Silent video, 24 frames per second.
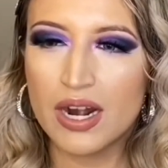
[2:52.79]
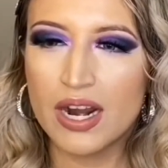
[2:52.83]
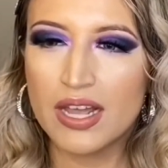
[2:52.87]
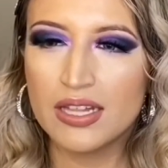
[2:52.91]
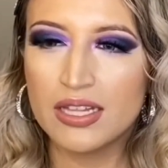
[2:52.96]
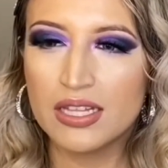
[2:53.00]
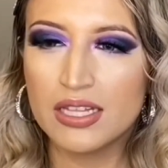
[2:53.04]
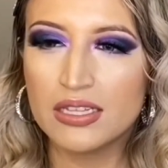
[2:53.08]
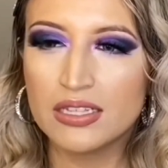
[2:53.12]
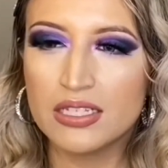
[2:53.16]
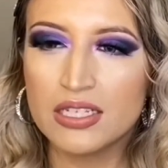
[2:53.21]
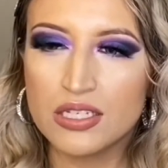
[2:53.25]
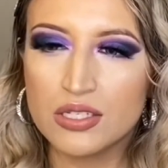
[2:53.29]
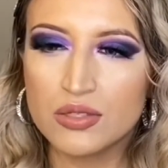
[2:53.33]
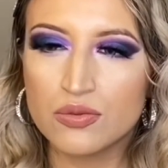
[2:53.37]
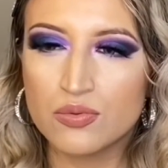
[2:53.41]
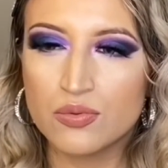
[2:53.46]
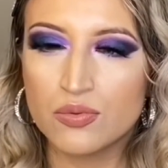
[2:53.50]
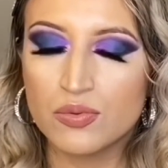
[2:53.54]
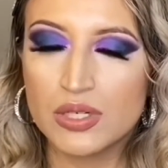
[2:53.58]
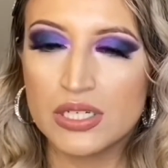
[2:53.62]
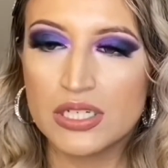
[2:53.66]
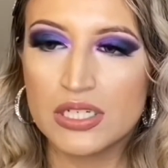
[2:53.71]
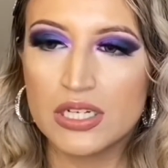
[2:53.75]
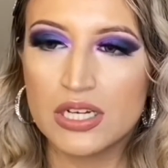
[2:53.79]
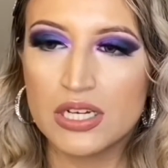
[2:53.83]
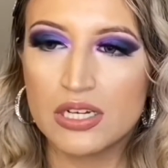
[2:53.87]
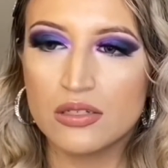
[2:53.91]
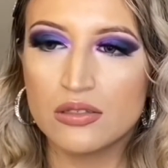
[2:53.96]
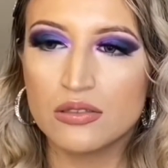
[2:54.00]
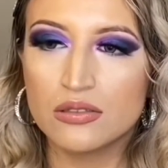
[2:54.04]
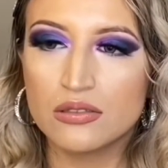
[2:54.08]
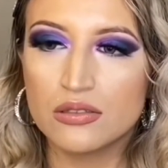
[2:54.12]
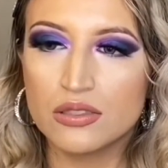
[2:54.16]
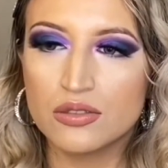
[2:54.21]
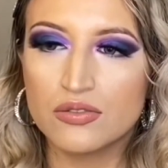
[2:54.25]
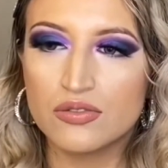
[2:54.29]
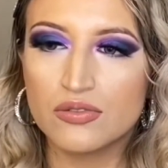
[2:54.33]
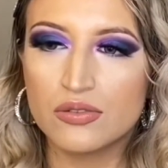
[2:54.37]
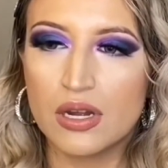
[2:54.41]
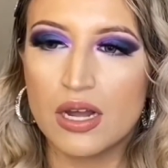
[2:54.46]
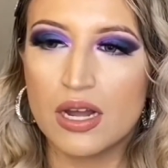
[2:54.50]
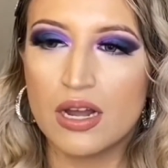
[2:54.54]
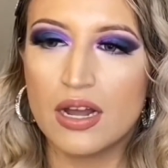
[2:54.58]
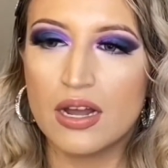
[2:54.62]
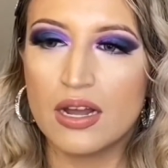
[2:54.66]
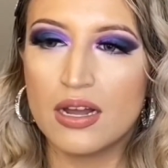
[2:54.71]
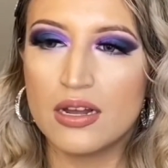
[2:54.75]
I think this retails,
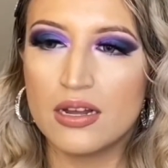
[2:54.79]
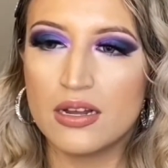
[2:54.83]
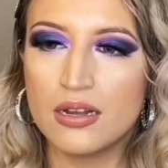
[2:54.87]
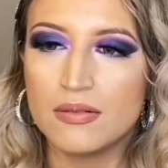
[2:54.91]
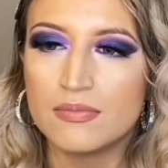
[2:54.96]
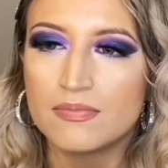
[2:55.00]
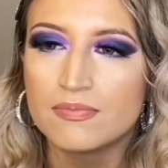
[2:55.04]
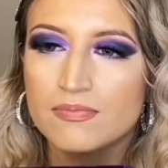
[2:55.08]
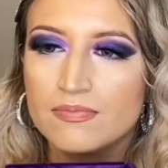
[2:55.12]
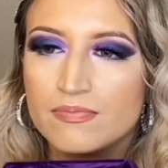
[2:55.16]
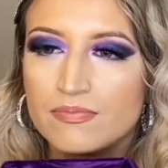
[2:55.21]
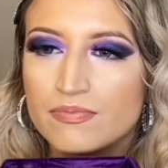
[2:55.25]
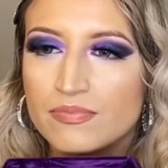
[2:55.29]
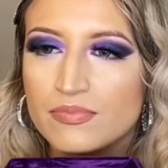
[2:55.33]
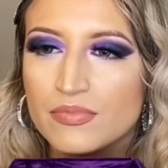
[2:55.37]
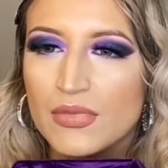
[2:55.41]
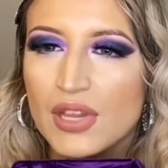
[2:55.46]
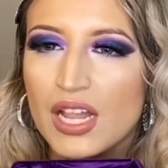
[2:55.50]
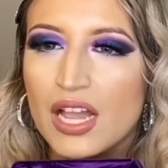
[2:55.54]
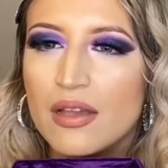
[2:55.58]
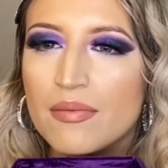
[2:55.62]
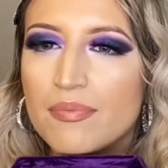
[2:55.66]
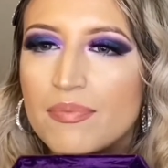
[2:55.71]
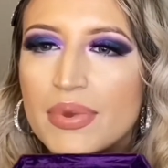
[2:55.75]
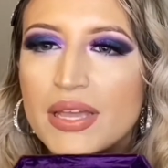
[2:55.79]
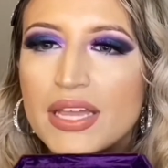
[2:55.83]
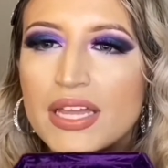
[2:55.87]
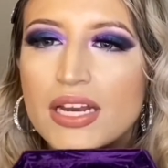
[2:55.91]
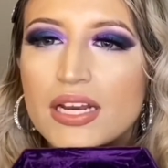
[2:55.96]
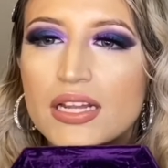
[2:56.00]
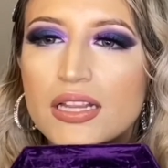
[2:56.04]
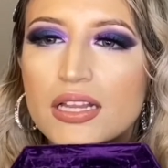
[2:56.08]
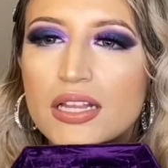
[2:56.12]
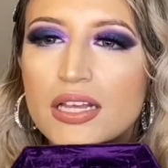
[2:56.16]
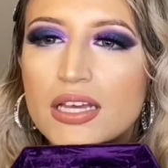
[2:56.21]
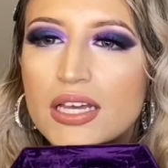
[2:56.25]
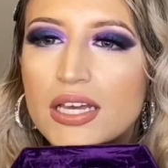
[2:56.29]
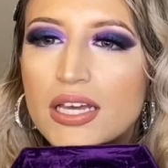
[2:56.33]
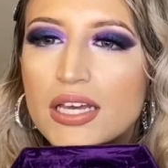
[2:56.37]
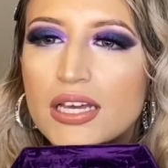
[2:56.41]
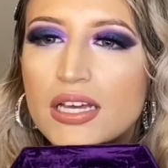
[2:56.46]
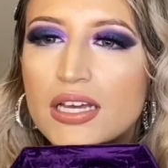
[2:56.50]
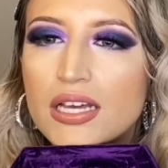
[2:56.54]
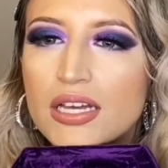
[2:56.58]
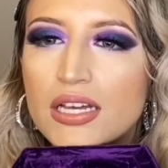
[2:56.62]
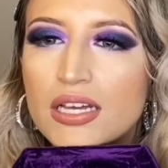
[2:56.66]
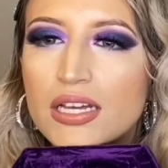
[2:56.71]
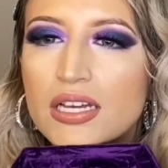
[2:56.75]
I paid
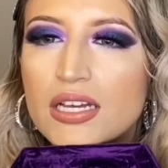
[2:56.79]
like